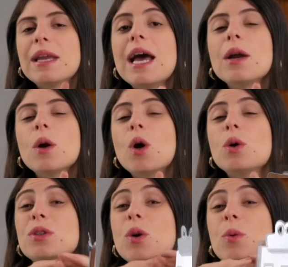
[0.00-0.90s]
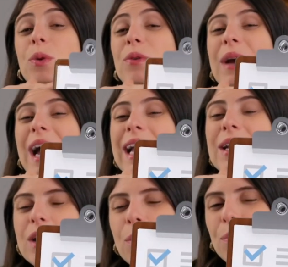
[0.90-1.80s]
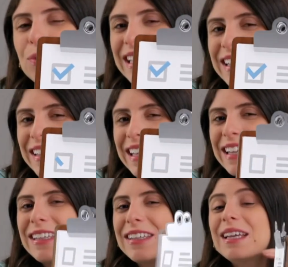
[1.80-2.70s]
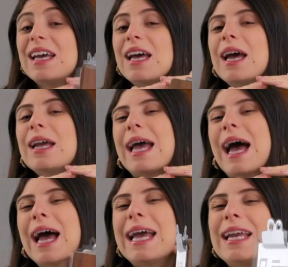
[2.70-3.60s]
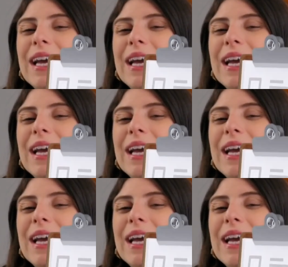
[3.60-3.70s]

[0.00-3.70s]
I'll also provide a complete list, a guide